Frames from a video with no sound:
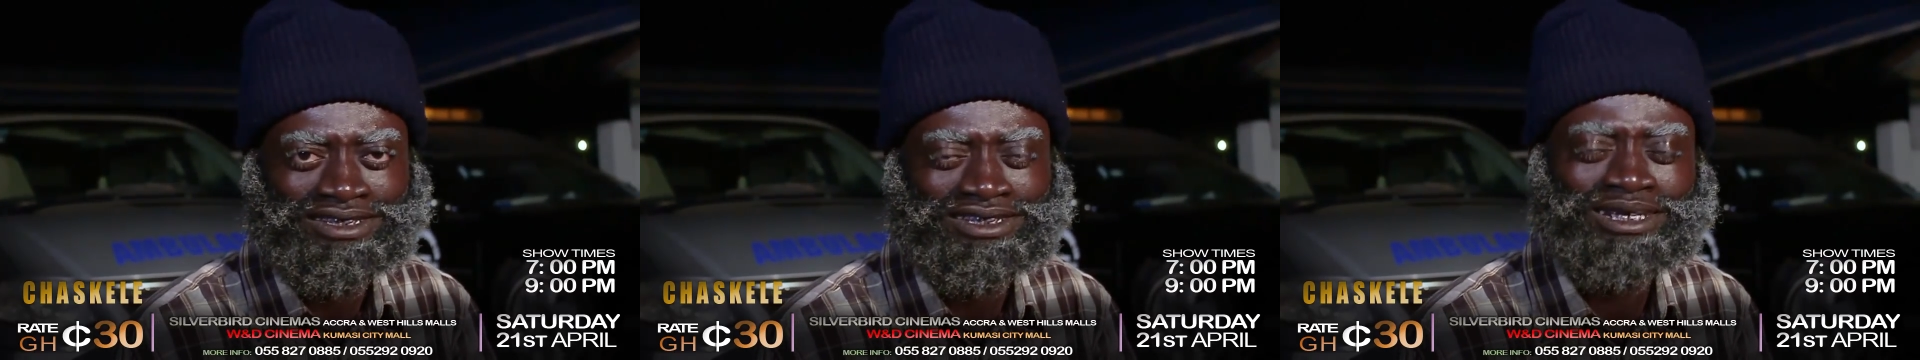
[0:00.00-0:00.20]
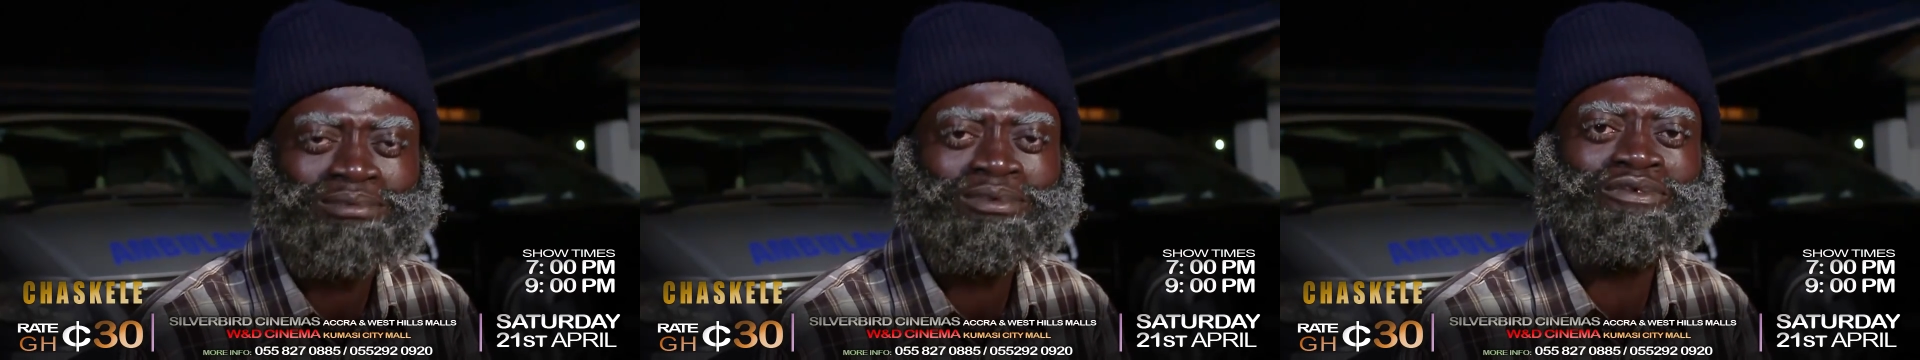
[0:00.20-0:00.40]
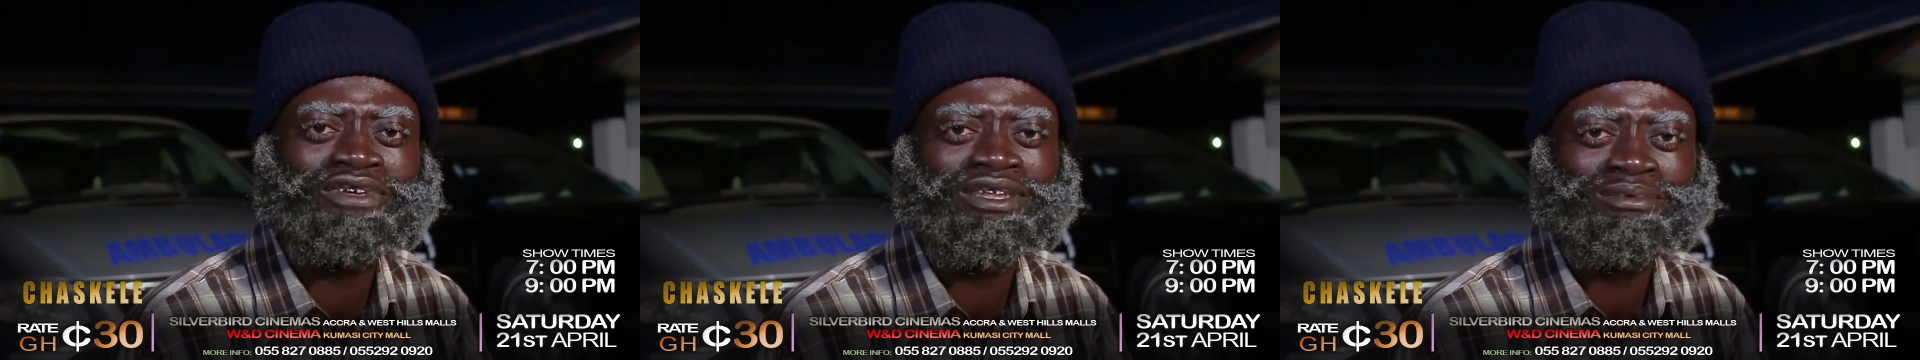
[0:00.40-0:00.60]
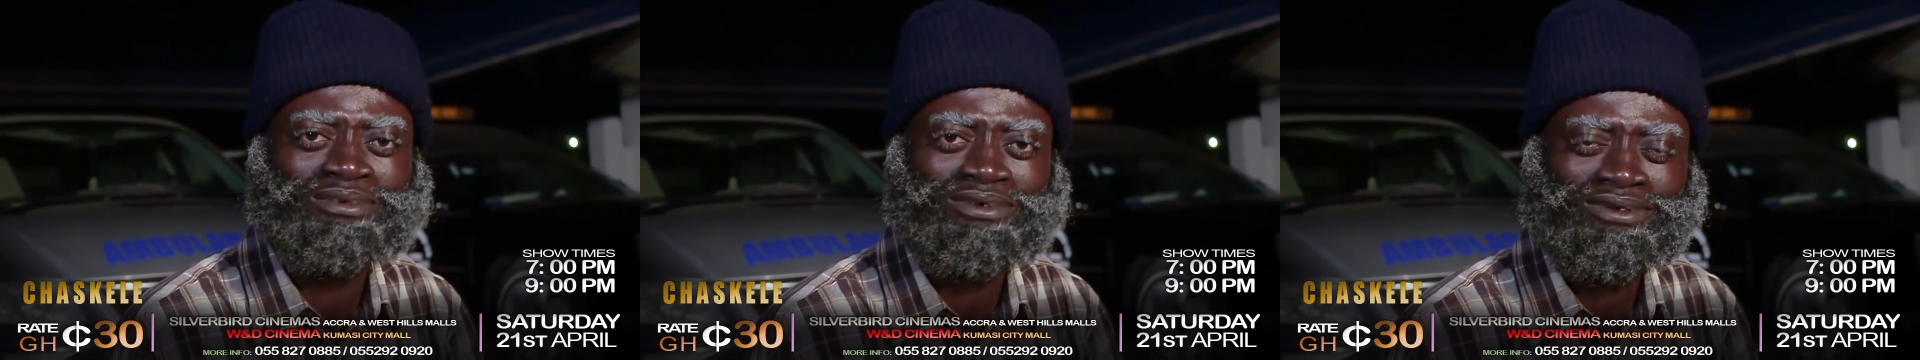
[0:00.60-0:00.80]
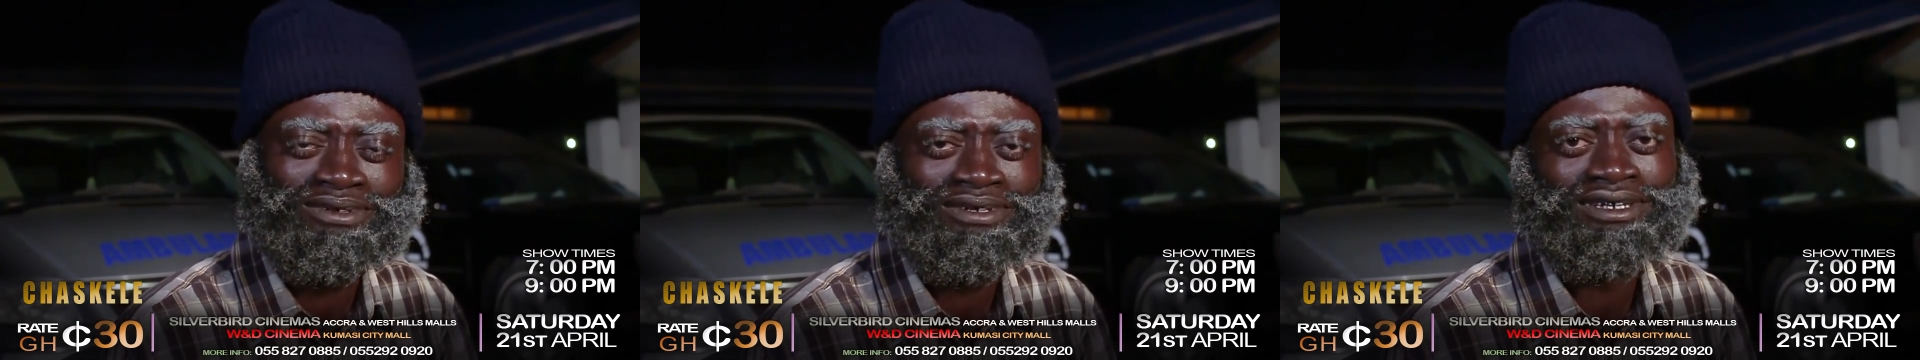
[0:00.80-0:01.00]
na movie
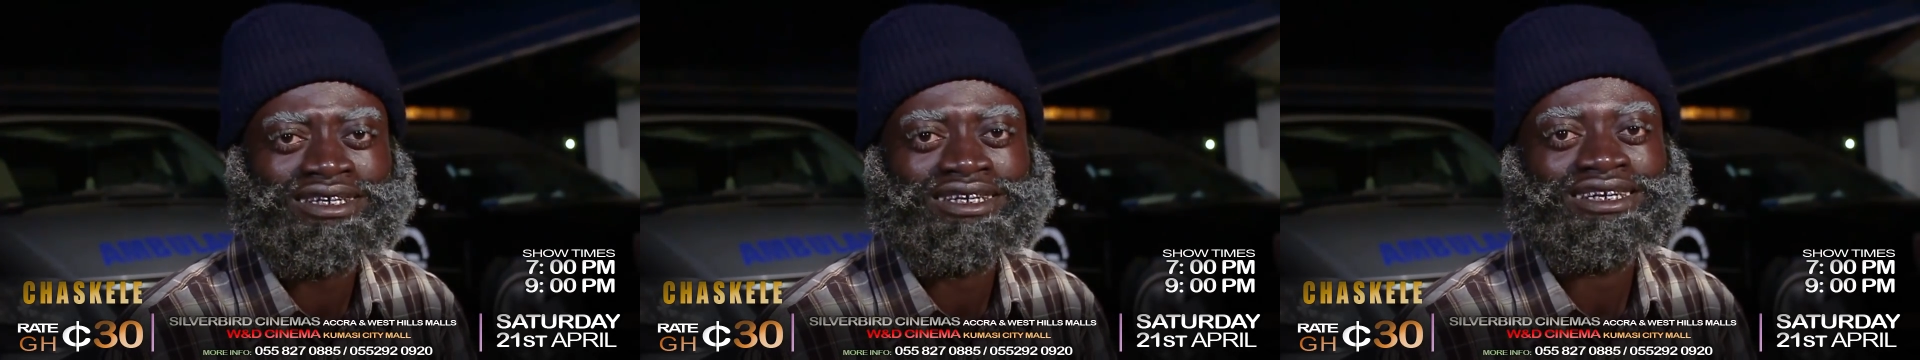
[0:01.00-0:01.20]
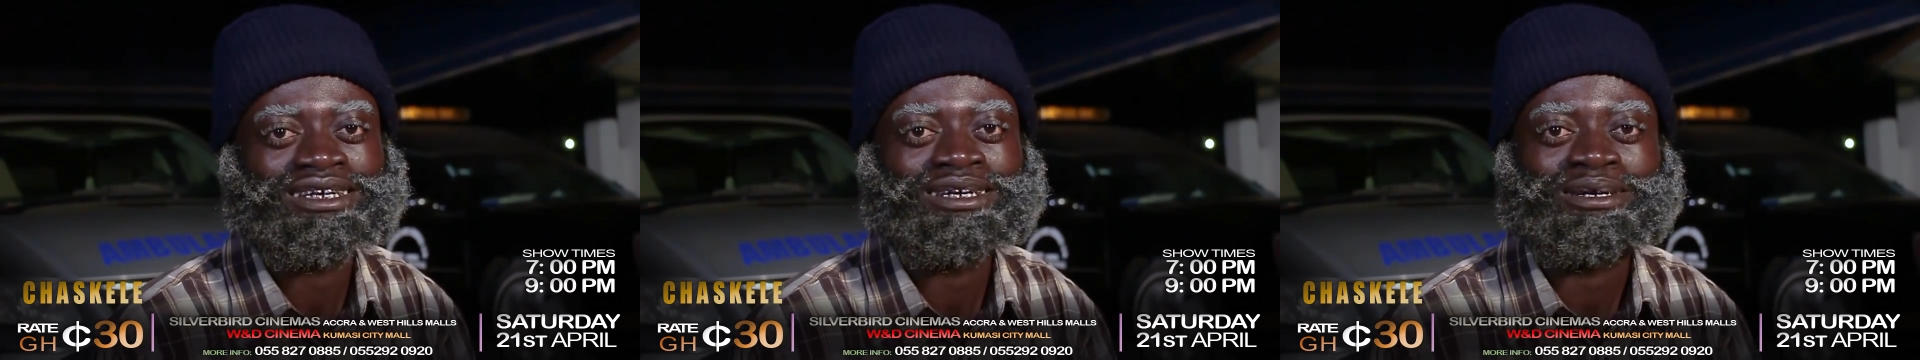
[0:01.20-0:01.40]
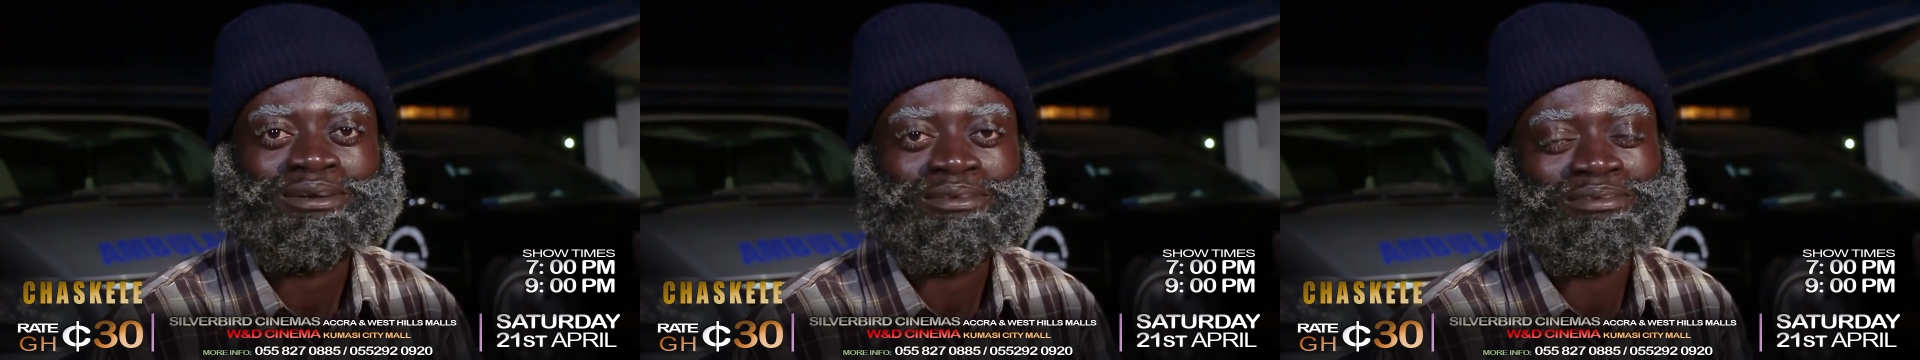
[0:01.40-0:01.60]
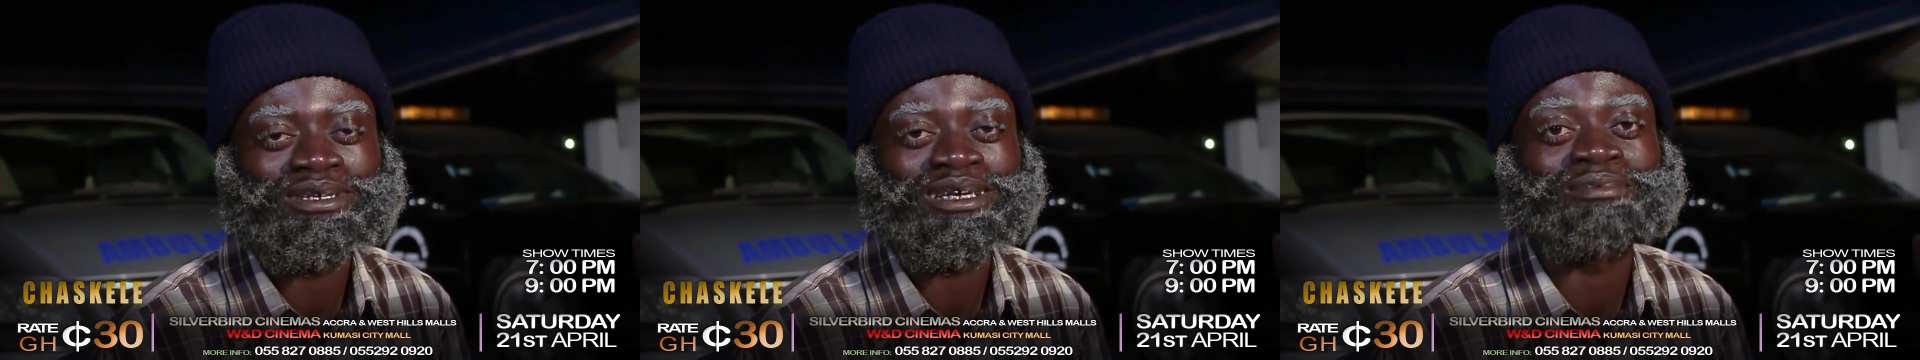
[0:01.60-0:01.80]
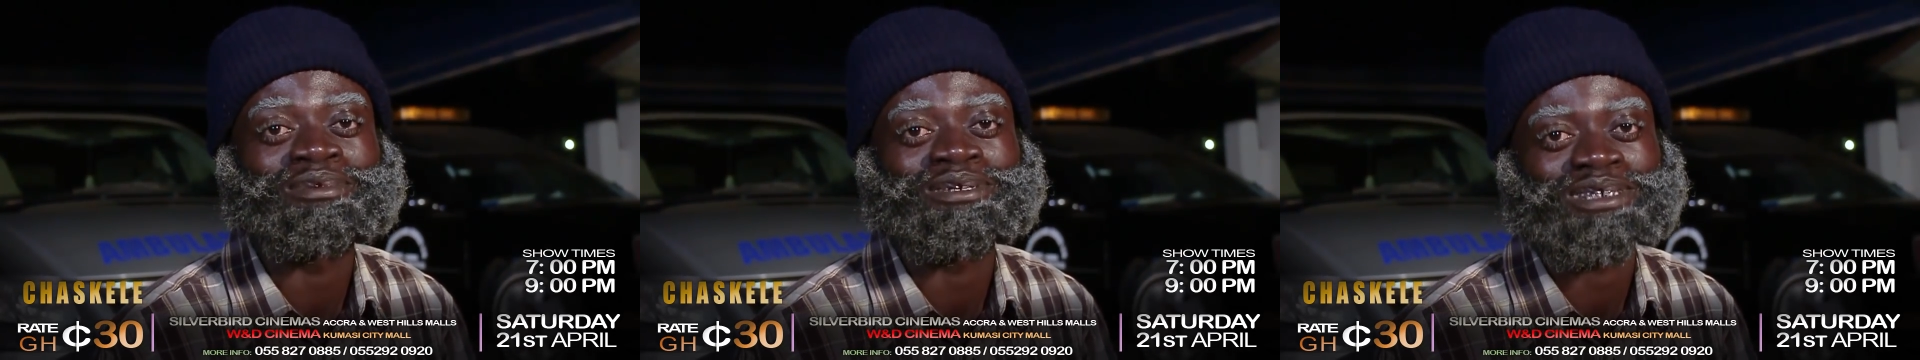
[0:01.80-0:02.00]
no,
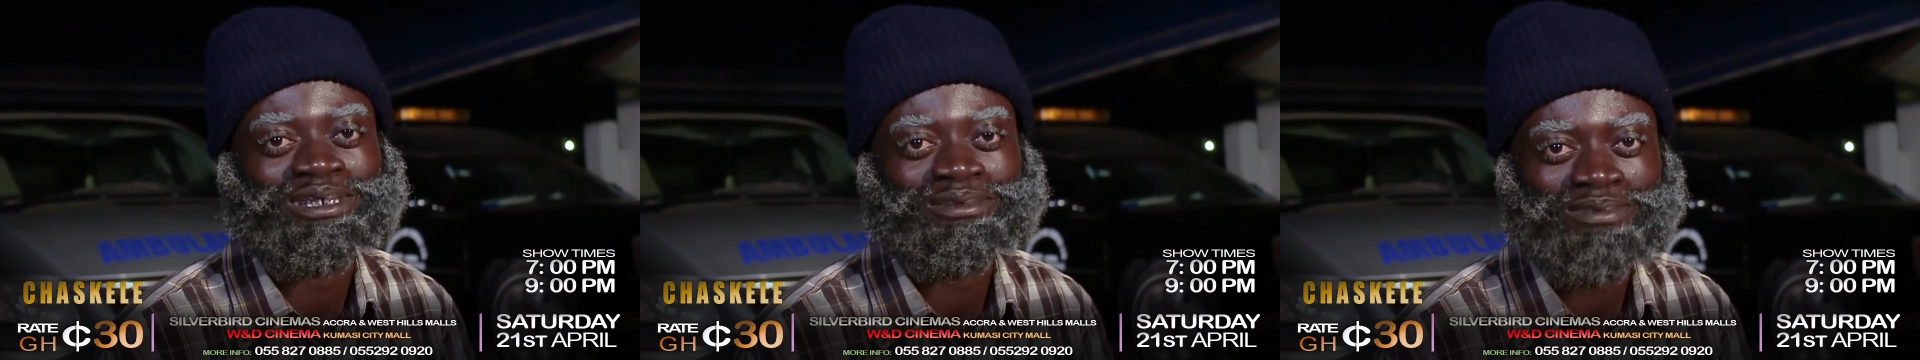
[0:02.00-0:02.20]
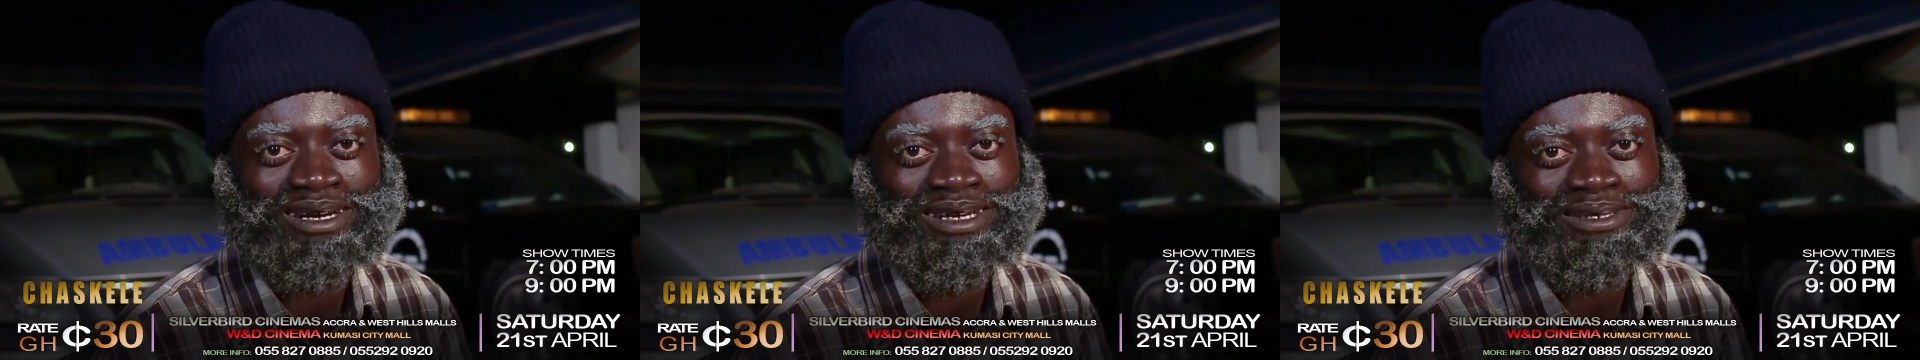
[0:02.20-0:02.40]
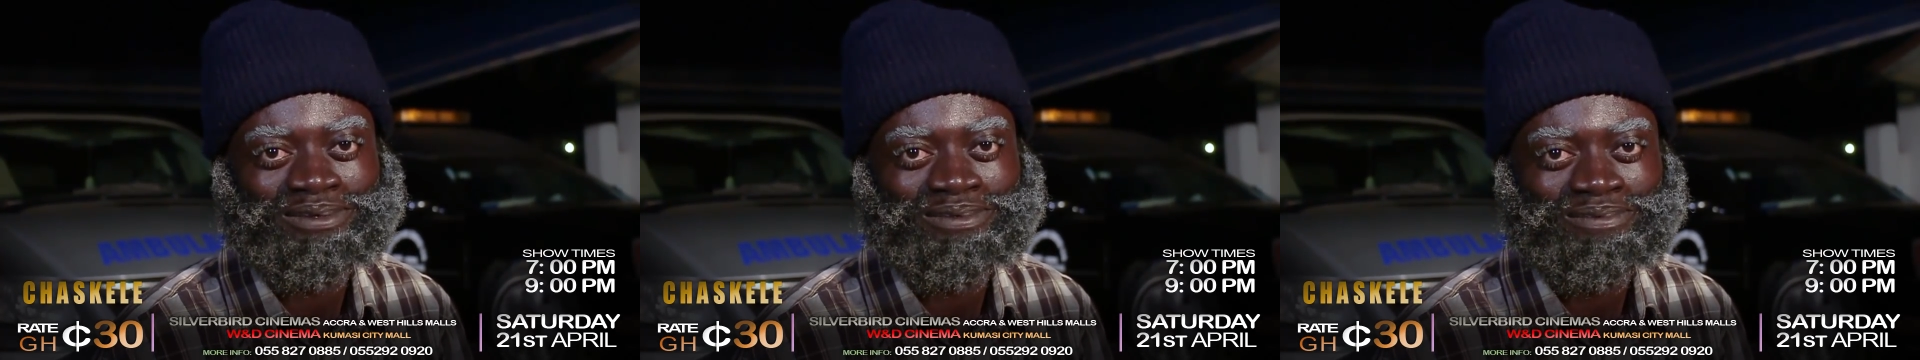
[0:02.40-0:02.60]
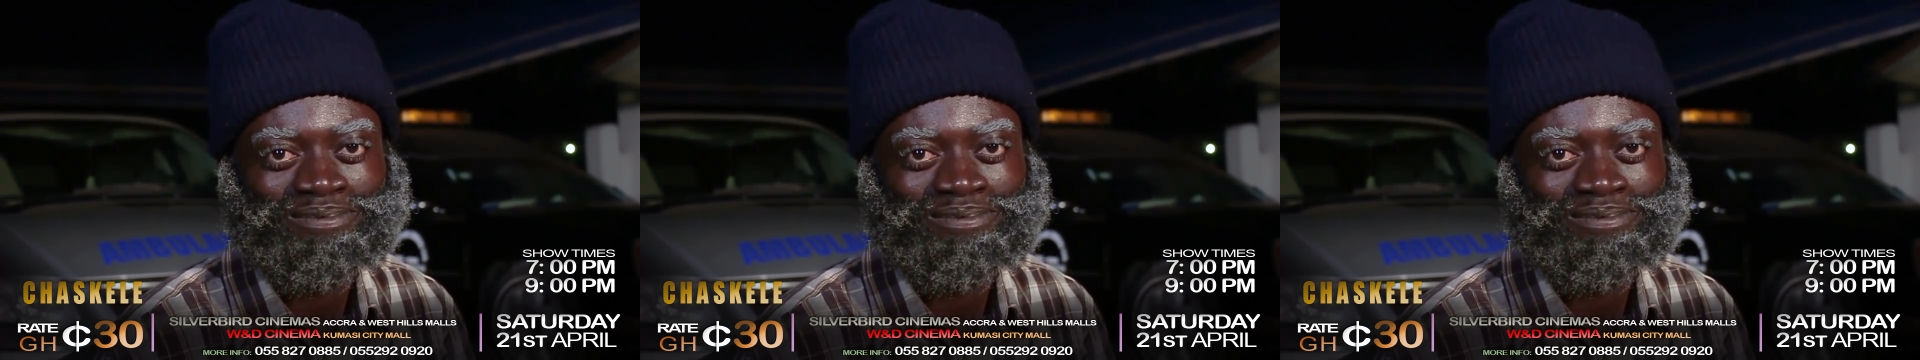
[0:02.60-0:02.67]
me a much remind.